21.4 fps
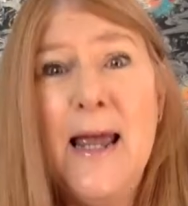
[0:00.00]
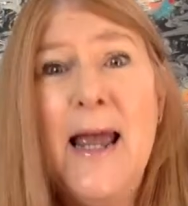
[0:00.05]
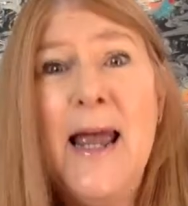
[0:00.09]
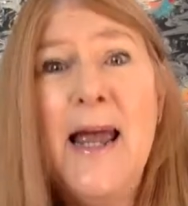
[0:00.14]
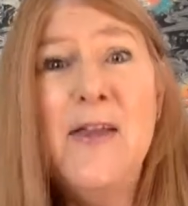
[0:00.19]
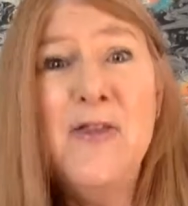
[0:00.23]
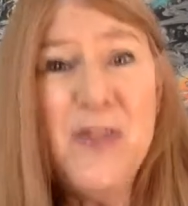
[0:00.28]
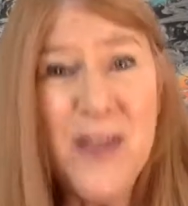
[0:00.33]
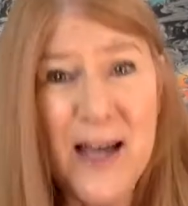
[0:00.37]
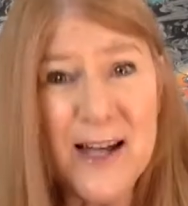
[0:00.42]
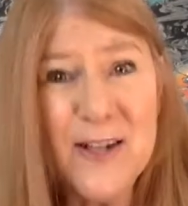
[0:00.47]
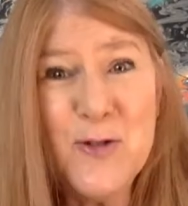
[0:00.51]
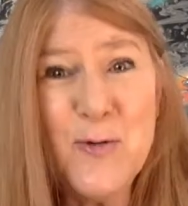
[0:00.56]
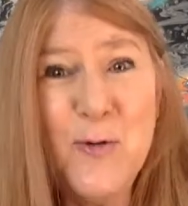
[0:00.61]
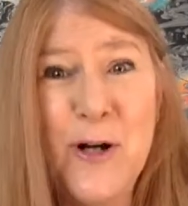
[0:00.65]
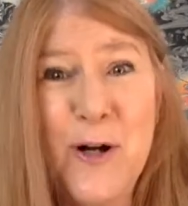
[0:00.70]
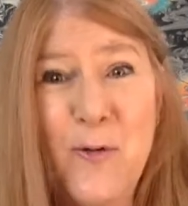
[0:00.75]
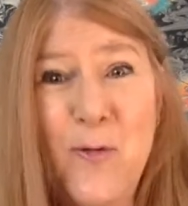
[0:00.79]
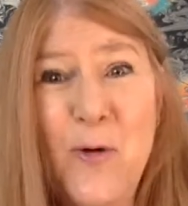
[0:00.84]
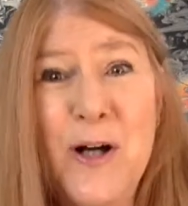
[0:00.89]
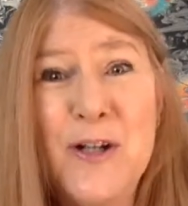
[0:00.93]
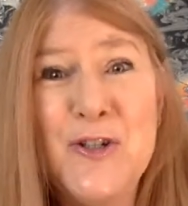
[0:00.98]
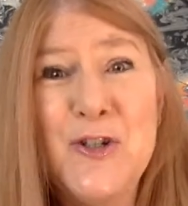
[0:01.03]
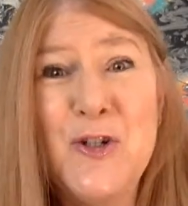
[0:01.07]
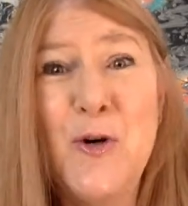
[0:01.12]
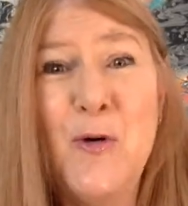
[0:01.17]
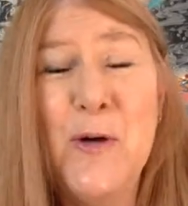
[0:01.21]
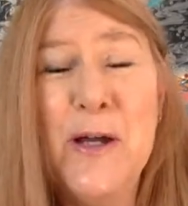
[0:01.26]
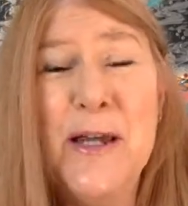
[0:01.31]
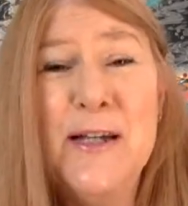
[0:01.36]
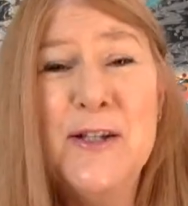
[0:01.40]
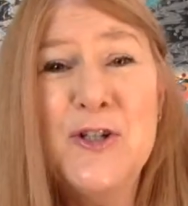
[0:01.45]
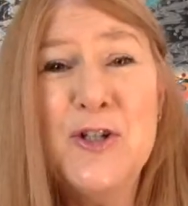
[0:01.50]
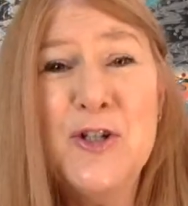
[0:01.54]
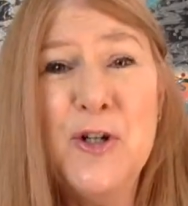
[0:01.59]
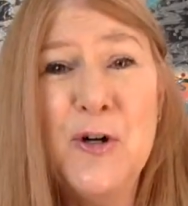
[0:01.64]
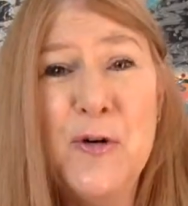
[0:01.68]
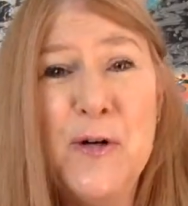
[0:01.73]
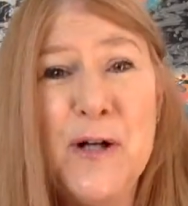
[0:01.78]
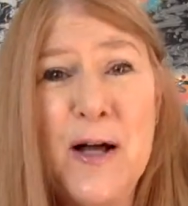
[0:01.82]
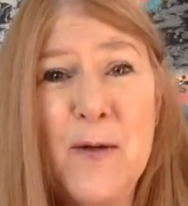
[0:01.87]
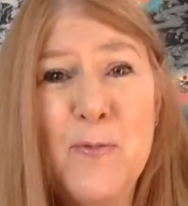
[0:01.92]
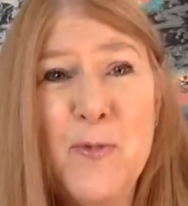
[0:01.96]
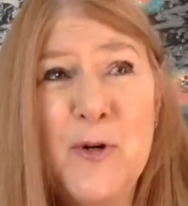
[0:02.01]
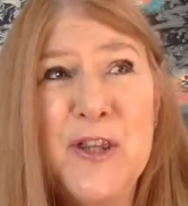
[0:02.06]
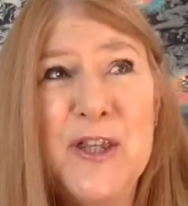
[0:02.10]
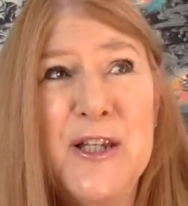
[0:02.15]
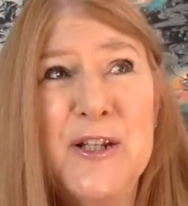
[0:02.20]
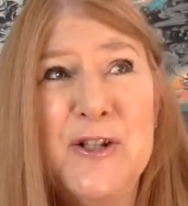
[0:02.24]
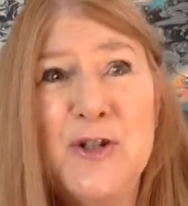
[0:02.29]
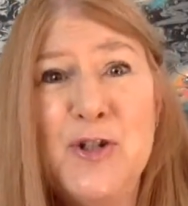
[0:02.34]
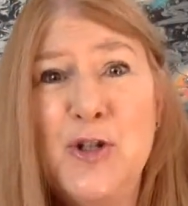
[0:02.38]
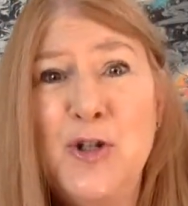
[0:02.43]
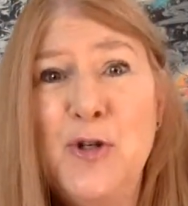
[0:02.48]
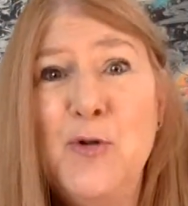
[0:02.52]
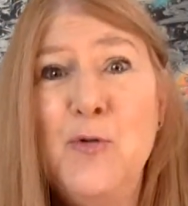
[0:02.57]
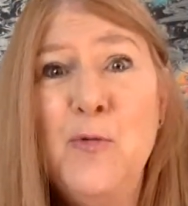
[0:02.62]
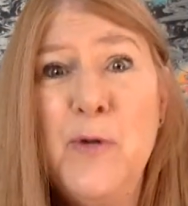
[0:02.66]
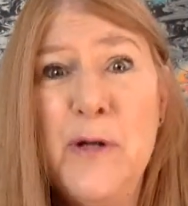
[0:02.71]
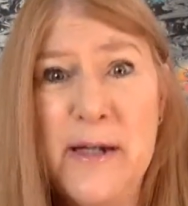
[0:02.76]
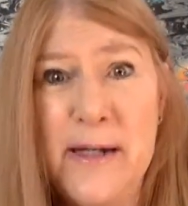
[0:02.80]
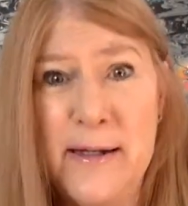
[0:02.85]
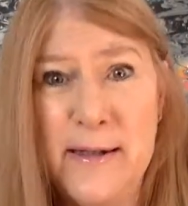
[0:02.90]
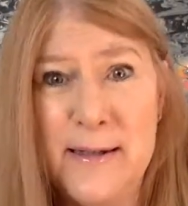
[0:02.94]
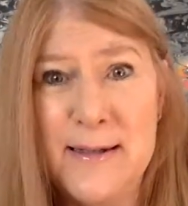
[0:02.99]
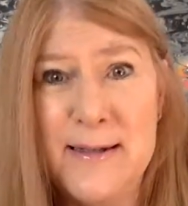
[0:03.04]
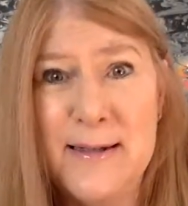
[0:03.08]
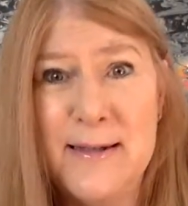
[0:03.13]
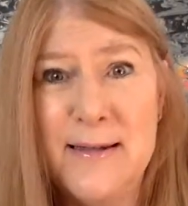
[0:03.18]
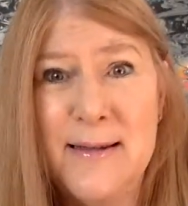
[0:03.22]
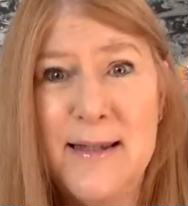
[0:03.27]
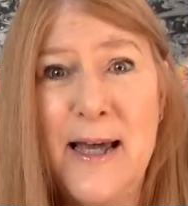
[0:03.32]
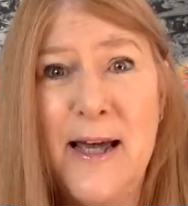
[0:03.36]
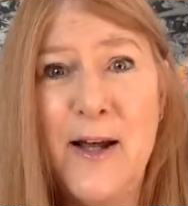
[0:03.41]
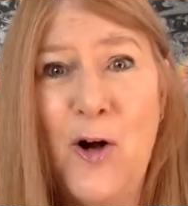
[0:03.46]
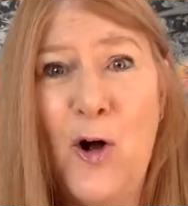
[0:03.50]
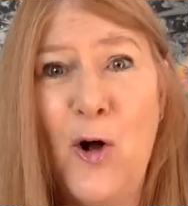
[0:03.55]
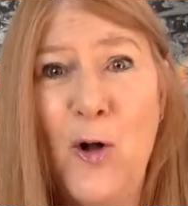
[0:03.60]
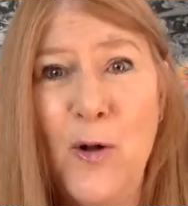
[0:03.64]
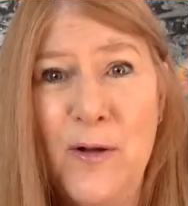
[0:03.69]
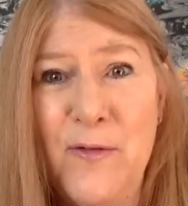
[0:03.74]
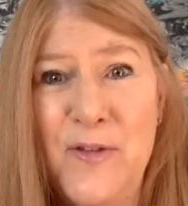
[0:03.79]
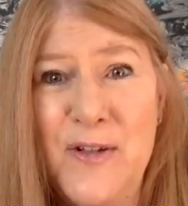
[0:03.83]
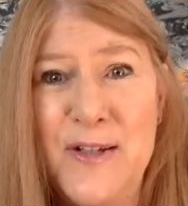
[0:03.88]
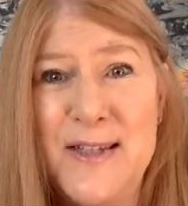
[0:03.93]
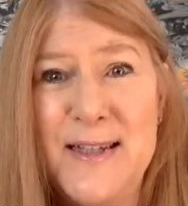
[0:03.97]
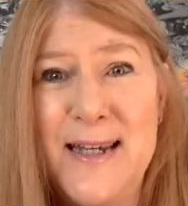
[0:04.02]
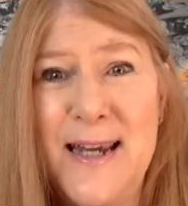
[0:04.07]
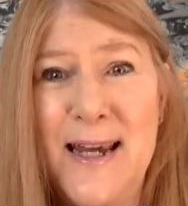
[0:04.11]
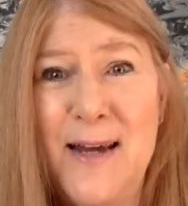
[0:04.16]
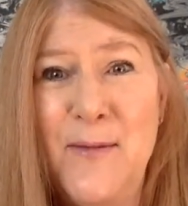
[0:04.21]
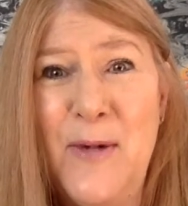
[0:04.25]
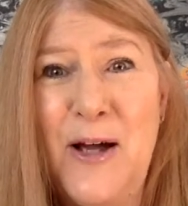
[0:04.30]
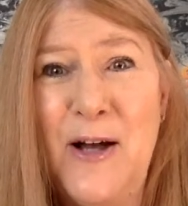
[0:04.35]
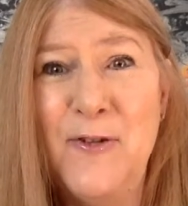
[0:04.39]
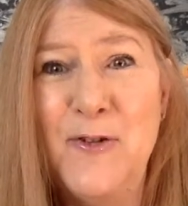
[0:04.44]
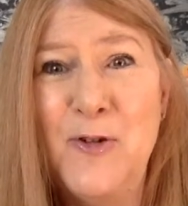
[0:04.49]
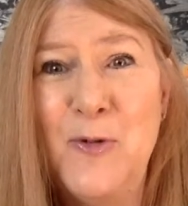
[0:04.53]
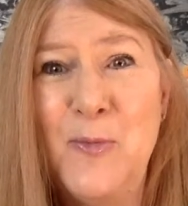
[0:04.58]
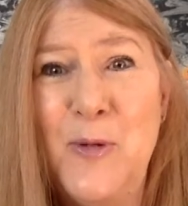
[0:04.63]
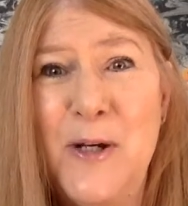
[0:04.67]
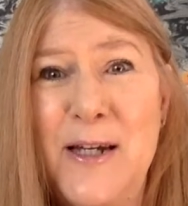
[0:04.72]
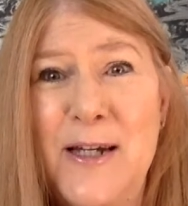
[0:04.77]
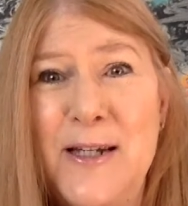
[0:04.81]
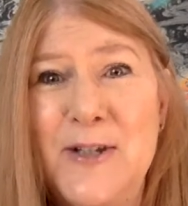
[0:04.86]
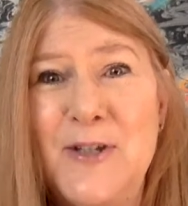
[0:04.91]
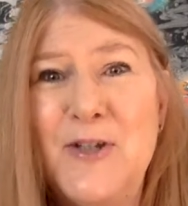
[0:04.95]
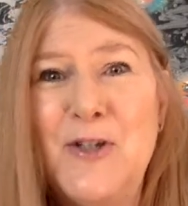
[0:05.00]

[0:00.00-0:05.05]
And that's what it was. So it showed up within 2 weeks that all of this came out to be.